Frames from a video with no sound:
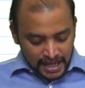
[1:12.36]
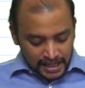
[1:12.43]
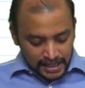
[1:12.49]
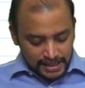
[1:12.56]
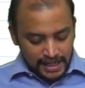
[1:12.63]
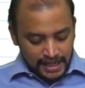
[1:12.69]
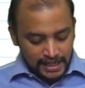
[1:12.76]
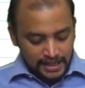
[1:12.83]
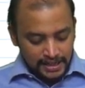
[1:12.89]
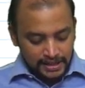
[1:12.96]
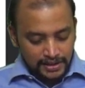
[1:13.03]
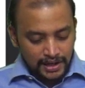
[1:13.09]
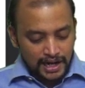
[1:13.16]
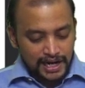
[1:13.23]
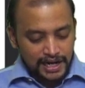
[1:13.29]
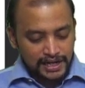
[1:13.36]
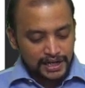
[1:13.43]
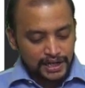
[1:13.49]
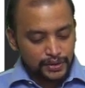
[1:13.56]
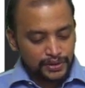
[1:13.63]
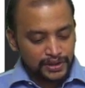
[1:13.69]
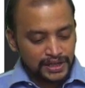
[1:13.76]
Then related
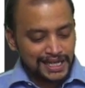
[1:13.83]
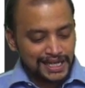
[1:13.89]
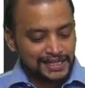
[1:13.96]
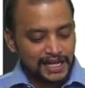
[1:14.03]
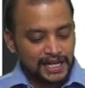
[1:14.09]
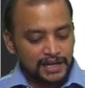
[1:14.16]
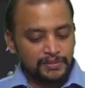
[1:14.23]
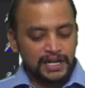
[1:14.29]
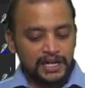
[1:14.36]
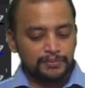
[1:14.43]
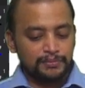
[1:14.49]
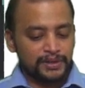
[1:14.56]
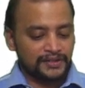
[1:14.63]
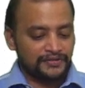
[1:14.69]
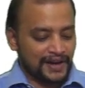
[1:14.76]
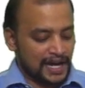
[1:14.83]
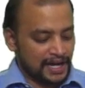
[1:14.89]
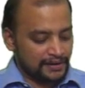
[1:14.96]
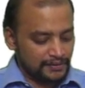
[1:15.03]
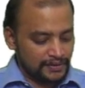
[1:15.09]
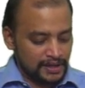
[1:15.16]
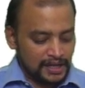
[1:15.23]
to this assignment number
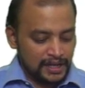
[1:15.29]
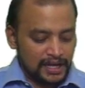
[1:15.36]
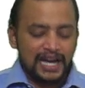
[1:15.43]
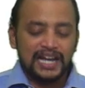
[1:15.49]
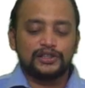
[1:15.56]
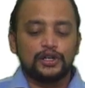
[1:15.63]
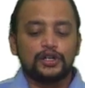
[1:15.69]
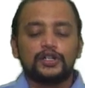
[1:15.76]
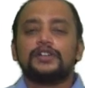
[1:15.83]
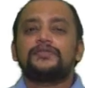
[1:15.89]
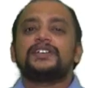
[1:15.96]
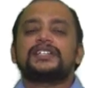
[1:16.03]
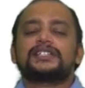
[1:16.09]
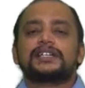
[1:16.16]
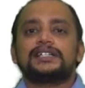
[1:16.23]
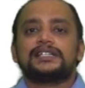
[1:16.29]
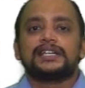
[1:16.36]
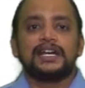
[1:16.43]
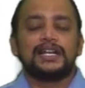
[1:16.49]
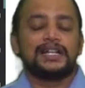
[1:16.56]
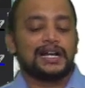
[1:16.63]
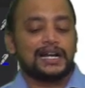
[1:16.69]
5, I thought of discussing
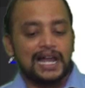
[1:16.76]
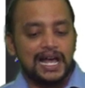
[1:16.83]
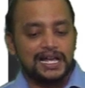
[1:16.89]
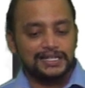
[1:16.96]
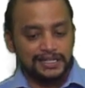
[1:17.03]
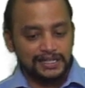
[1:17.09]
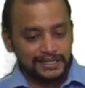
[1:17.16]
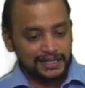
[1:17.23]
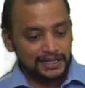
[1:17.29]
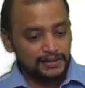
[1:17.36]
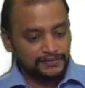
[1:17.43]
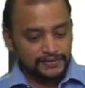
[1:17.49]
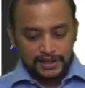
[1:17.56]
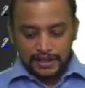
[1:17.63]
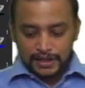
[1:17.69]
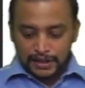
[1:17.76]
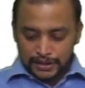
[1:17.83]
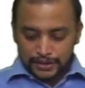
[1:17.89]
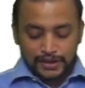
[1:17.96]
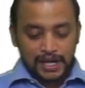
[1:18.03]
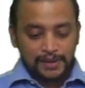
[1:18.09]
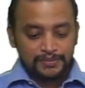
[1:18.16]
in the class itself.
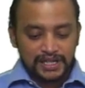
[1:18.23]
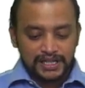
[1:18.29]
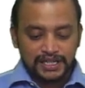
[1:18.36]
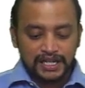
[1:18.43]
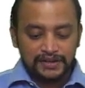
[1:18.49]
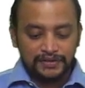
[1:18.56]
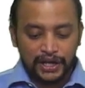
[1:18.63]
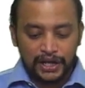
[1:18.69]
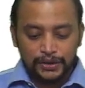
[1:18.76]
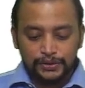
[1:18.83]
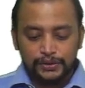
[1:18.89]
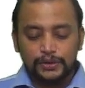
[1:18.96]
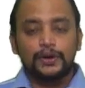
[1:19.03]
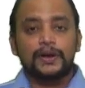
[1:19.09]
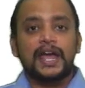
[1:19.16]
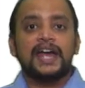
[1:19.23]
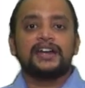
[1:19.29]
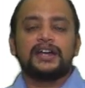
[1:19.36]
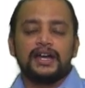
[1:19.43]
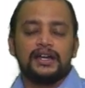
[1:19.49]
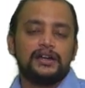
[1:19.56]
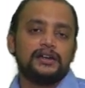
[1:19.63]
So I'm just giving you, you can,
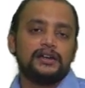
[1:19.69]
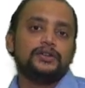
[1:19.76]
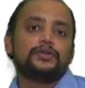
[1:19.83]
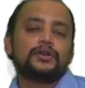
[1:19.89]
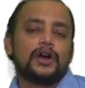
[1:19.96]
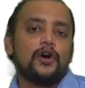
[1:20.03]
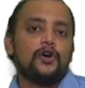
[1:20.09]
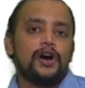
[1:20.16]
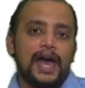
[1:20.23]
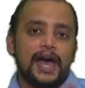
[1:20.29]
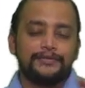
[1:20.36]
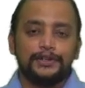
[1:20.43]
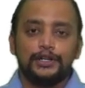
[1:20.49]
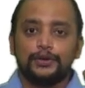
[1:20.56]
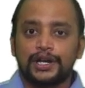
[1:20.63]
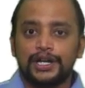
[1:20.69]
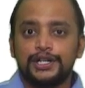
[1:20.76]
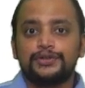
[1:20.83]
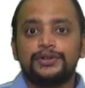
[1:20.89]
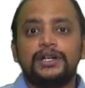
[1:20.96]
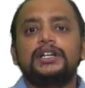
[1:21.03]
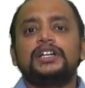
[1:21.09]
uh, you have a look
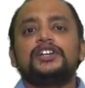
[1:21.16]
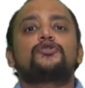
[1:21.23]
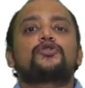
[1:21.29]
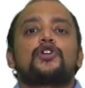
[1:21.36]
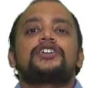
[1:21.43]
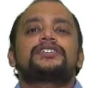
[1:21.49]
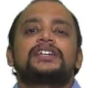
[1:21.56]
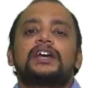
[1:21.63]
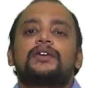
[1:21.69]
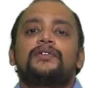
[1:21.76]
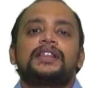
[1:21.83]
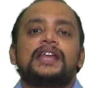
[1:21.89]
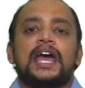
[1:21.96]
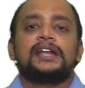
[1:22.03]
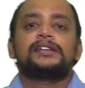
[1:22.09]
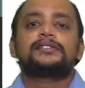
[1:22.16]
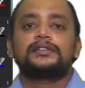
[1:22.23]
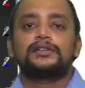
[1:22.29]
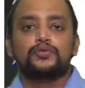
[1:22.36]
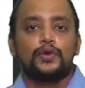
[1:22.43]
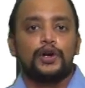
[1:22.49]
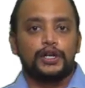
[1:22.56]
into it. You cross check with the
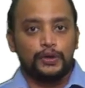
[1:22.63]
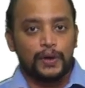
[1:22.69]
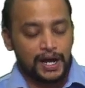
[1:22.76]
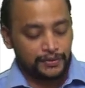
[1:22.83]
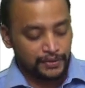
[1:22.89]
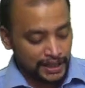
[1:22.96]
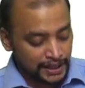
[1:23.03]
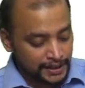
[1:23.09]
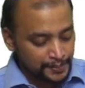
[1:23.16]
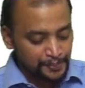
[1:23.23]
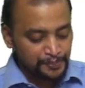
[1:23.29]
answers what you have done.